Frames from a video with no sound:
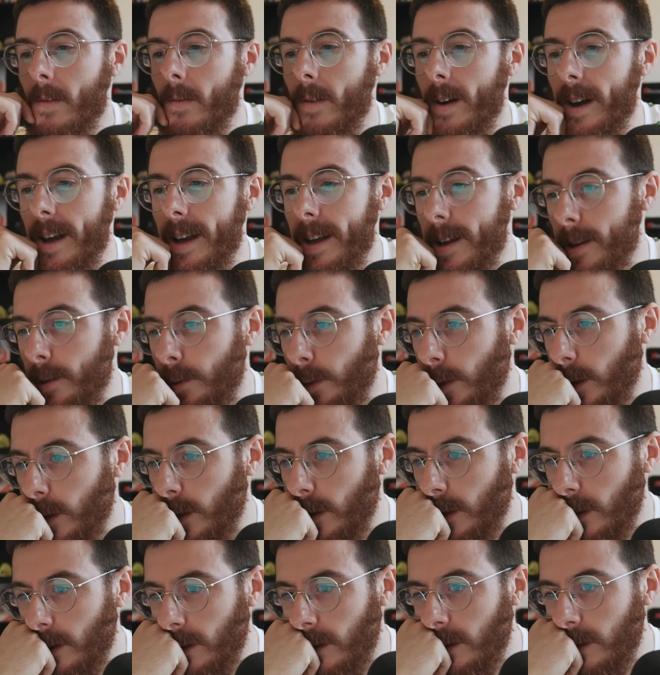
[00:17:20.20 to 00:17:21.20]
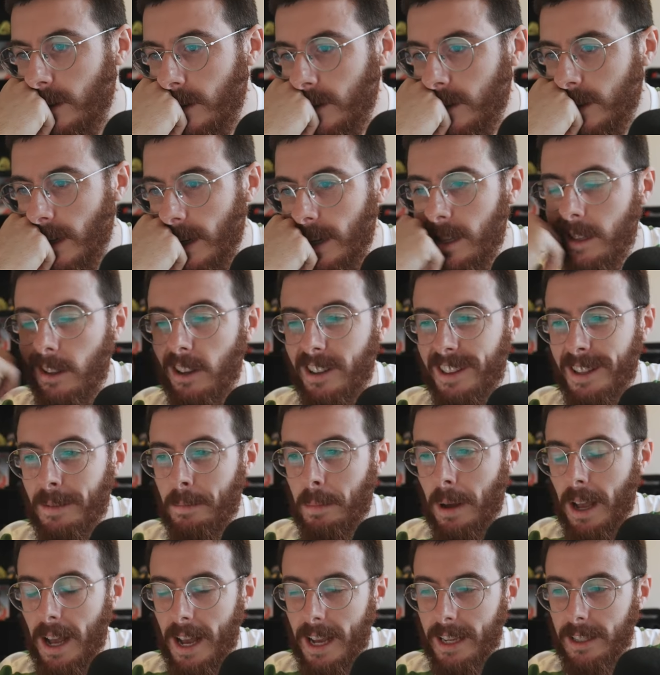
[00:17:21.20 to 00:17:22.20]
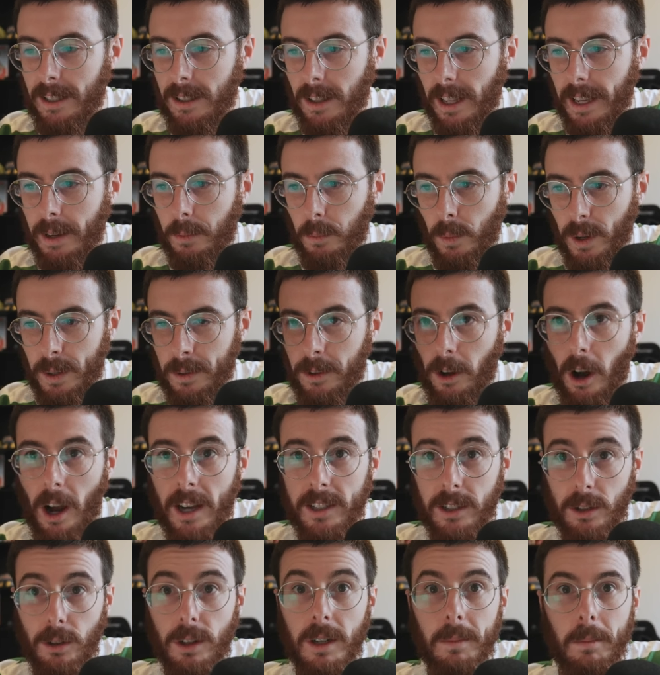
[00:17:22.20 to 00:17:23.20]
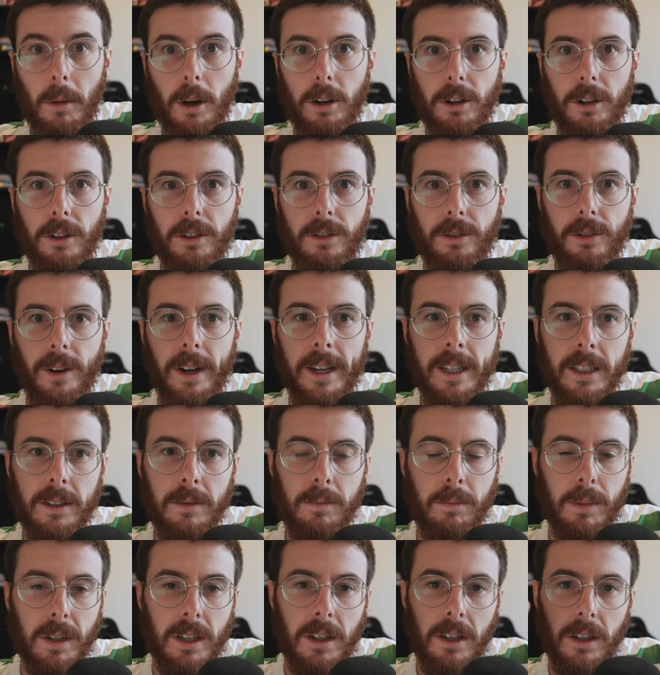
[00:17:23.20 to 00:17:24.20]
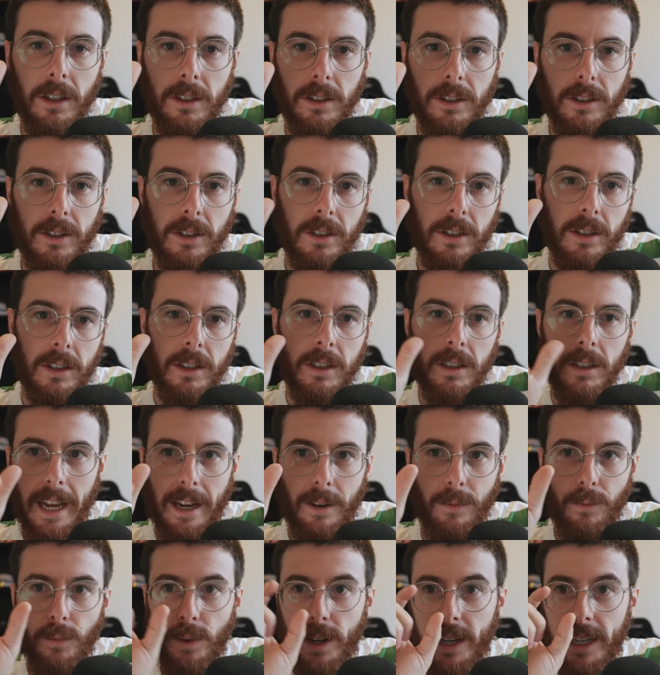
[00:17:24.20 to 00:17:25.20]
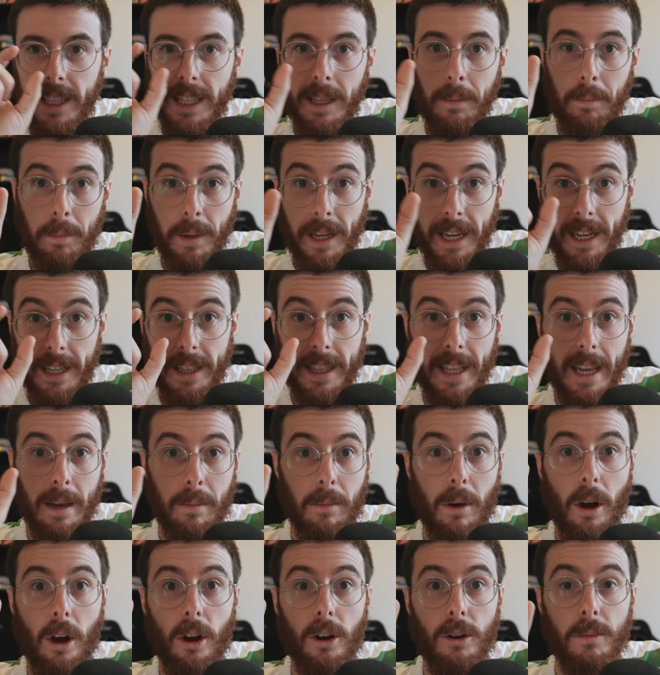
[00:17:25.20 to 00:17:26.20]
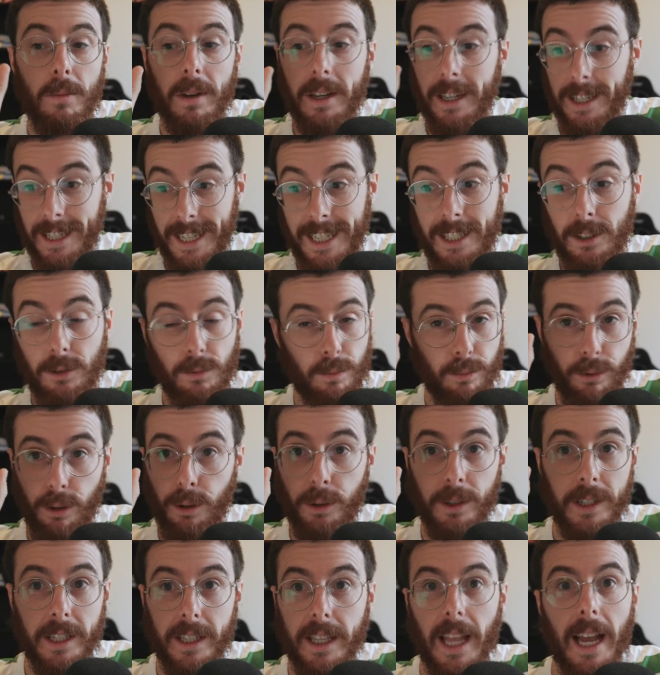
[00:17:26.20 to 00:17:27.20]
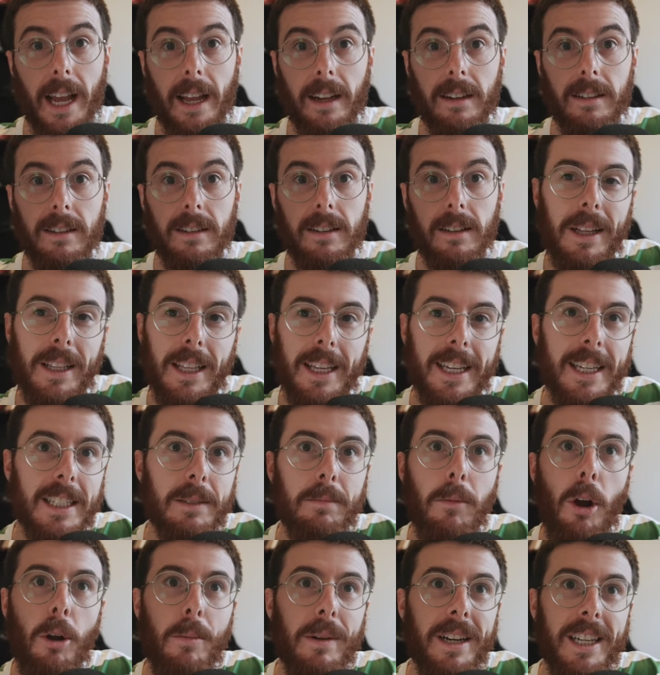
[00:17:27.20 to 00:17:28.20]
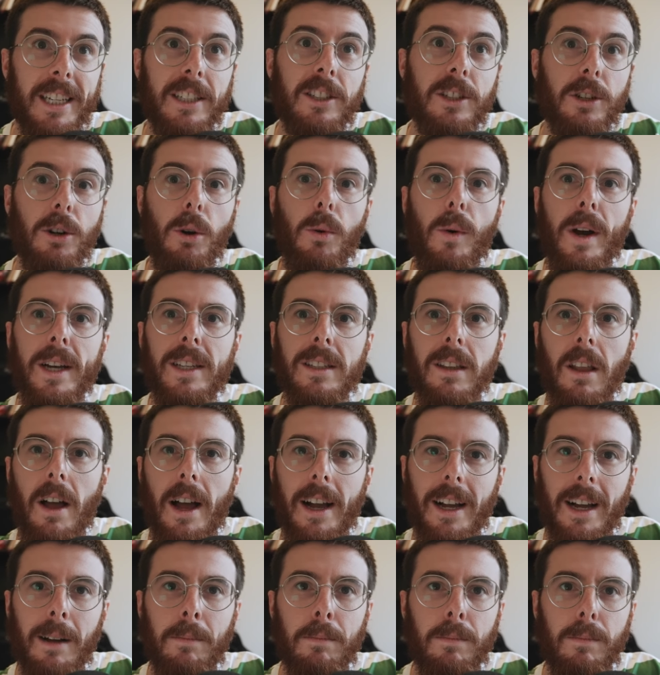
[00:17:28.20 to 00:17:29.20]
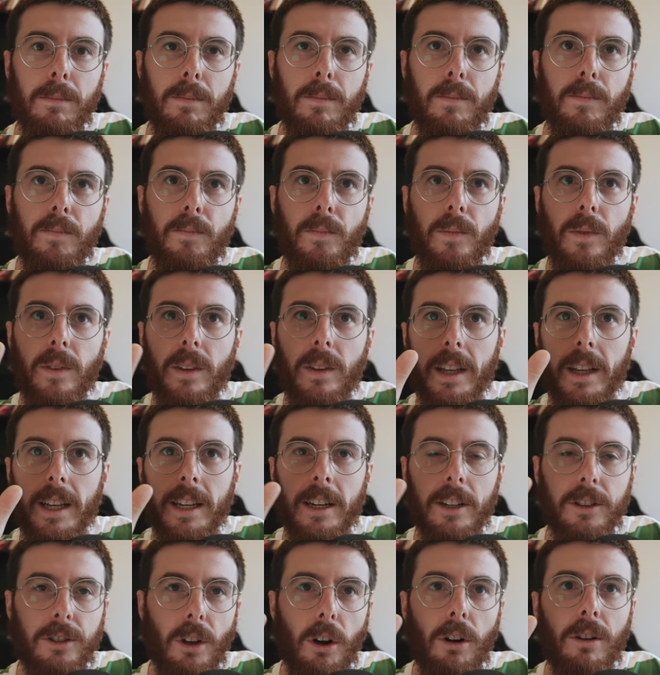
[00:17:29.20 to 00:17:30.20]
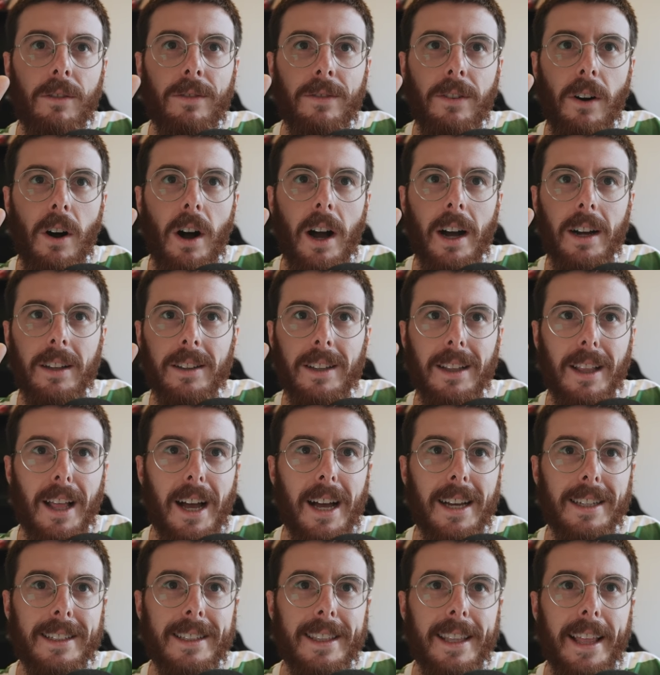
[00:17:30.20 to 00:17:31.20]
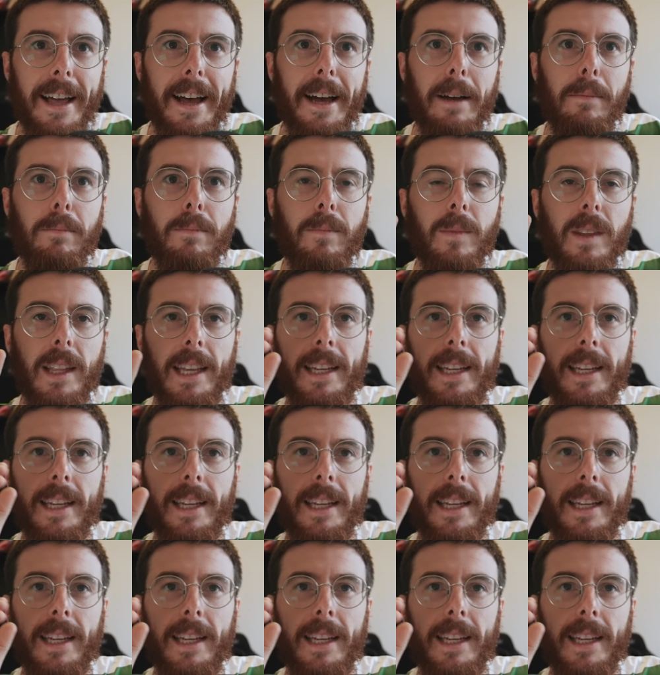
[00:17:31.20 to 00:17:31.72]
Where you see a lot in the past, like when guys are good in Moto3, it's because they can really pick their moment and he's brewing at that. But his moment isn't always like I'm in a dogfight on the last lap.